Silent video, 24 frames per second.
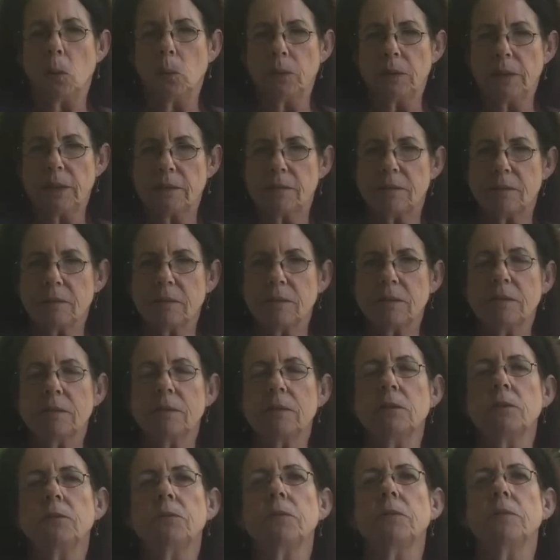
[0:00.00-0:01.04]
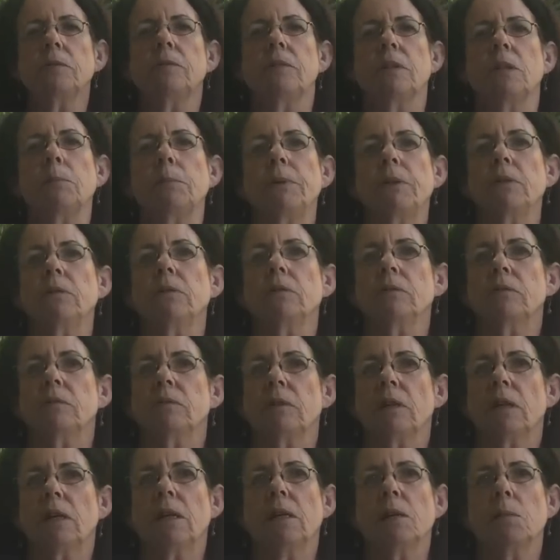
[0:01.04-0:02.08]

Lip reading: Well, yes, this is interesting because